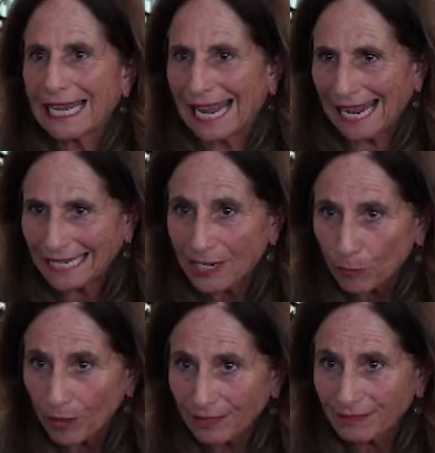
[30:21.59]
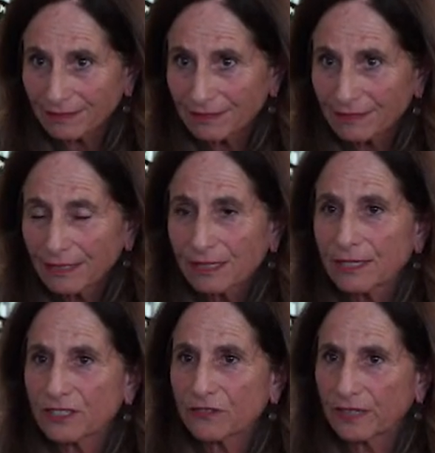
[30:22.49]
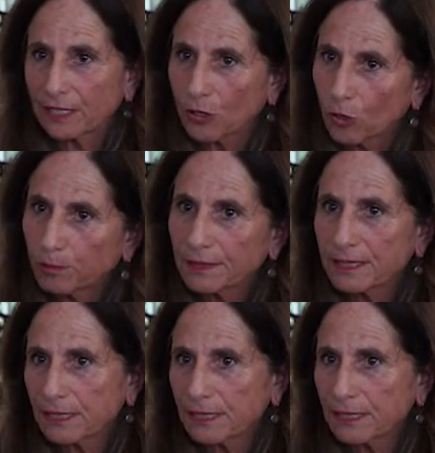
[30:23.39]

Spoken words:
to anyone that's feeling hopeless,